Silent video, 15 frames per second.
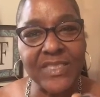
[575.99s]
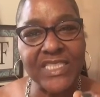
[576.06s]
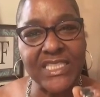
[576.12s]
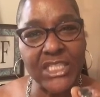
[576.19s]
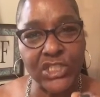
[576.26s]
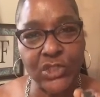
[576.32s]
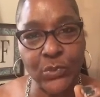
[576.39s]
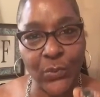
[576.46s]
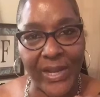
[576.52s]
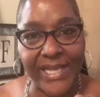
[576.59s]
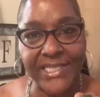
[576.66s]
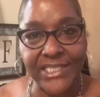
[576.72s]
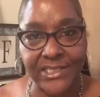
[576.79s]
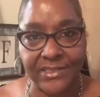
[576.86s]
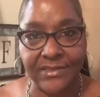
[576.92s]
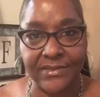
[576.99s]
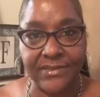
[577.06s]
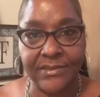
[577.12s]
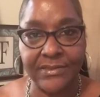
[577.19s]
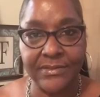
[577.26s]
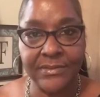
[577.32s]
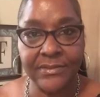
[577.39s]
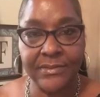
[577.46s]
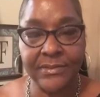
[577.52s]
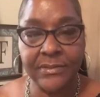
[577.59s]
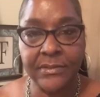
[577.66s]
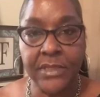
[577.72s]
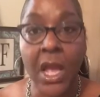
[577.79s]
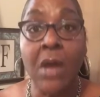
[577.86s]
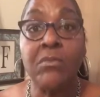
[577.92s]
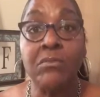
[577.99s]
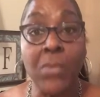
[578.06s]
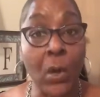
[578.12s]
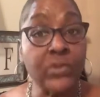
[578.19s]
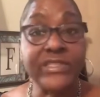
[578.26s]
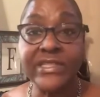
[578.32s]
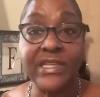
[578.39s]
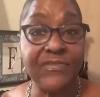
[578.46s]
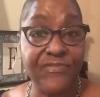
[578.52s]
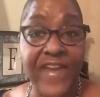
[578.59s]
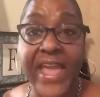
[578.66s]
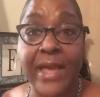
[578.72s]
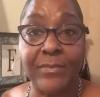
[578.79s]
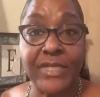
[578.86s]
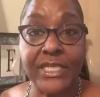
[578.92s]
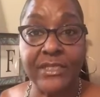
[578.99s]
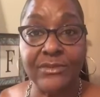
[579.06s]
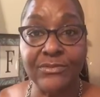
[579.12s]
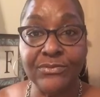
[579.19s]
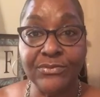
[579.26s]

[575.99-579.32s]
situations, mostly family.